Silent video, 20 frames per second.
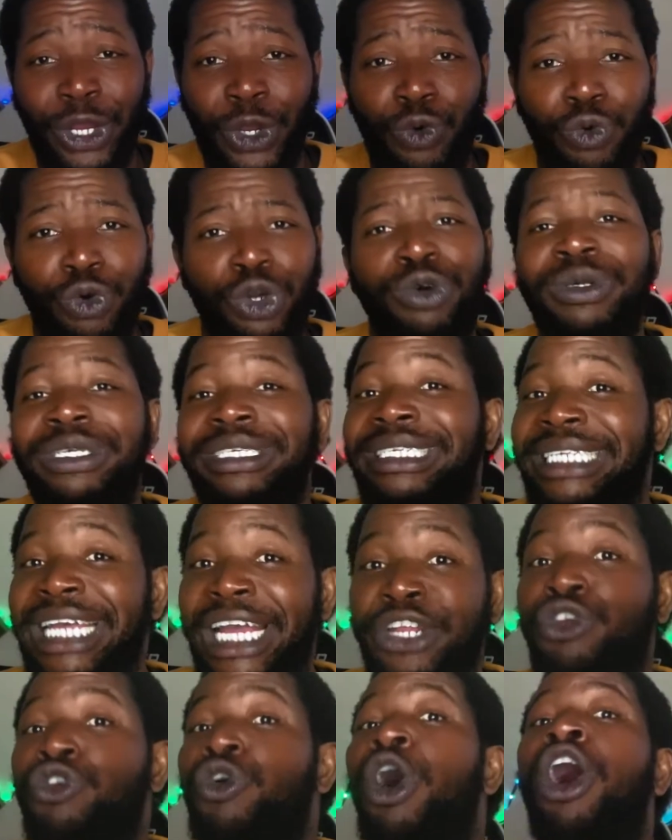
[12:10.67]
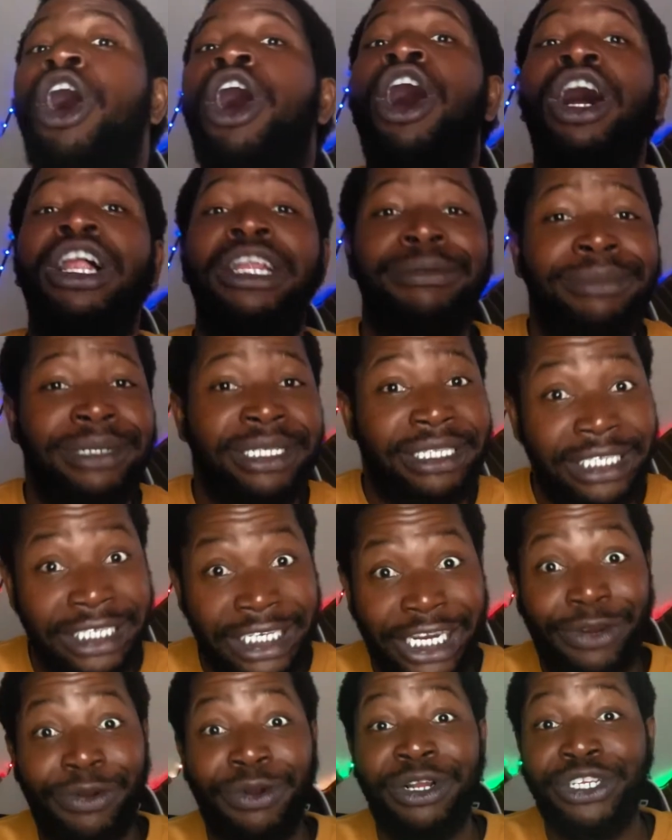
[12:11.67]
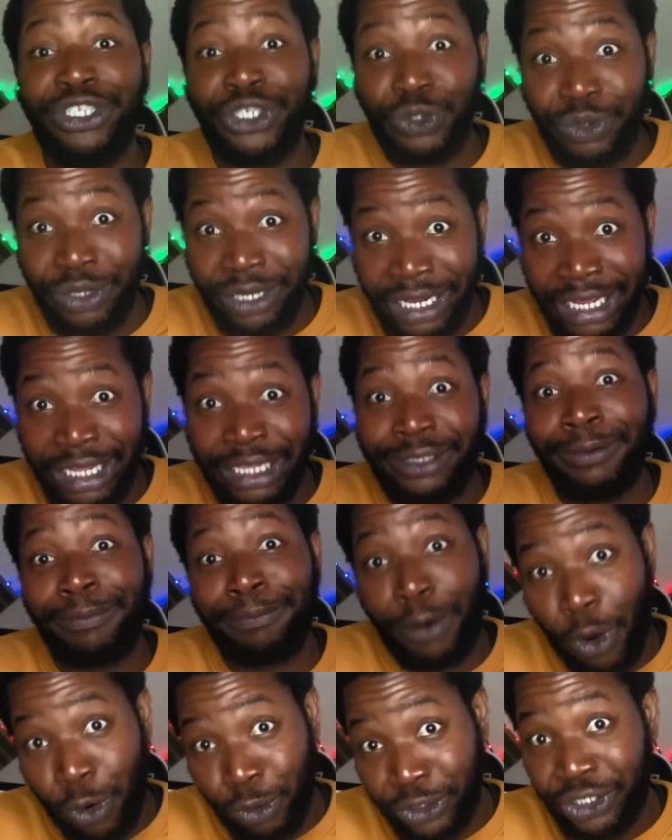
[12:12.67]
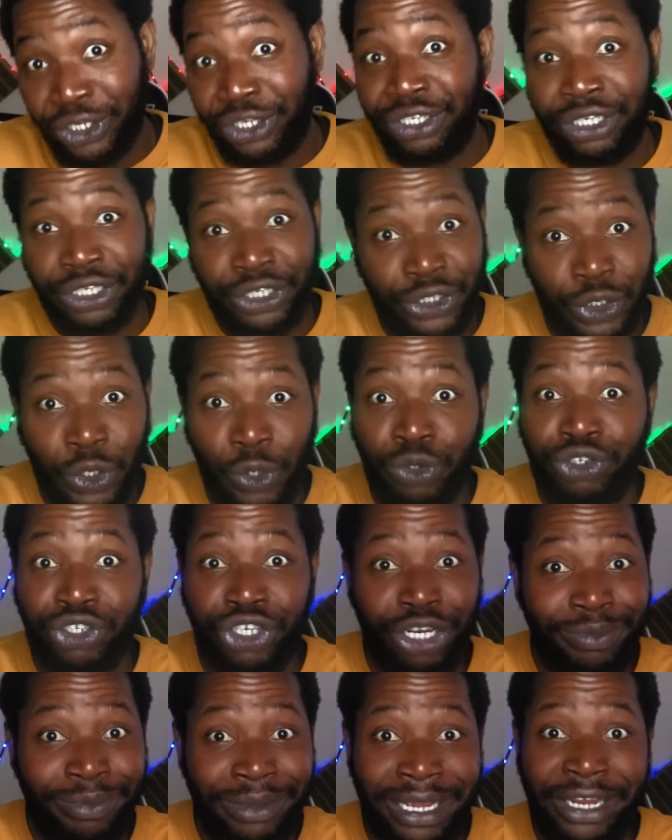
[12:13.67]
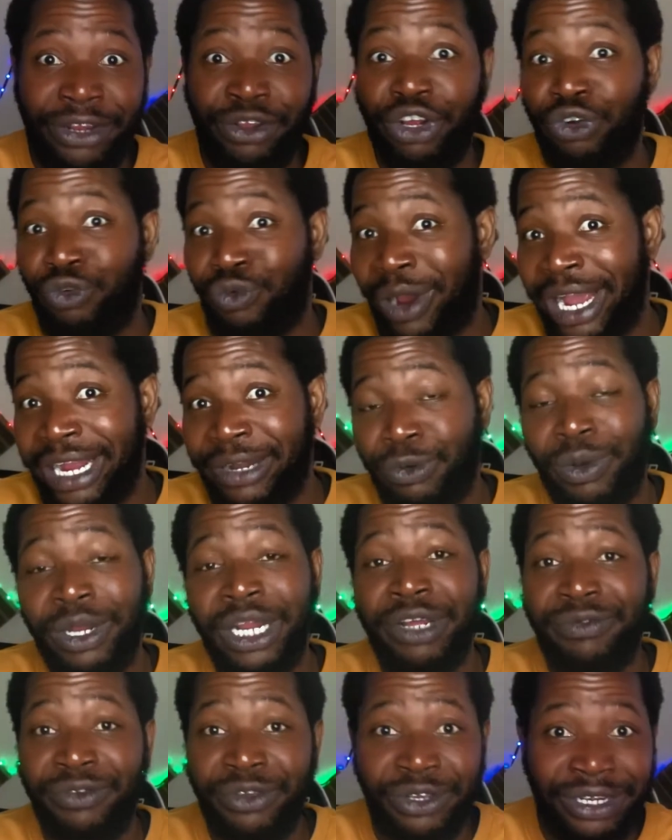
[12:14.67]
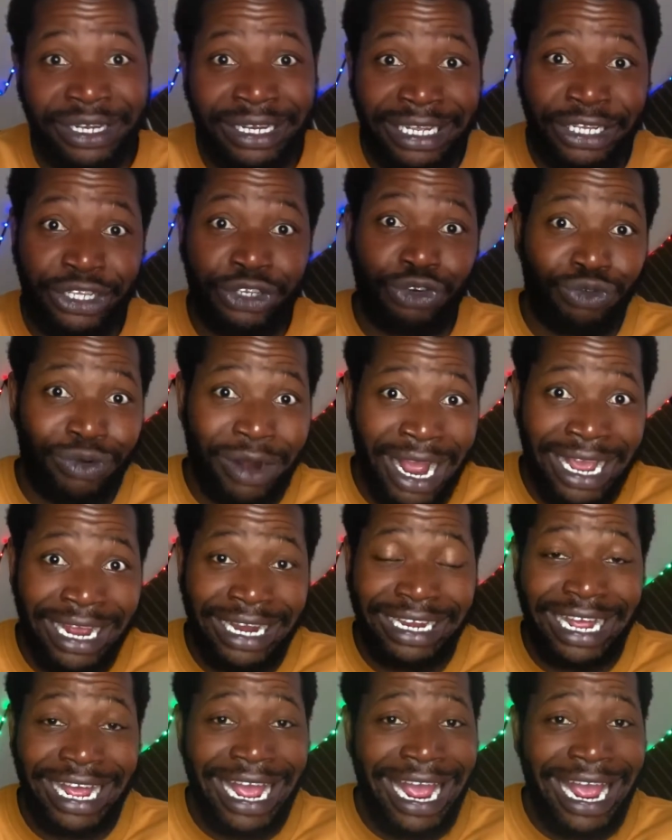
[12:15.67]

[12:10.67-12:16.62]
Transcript: We will send you all the materials you need to post on your social media and write whatever you need to write.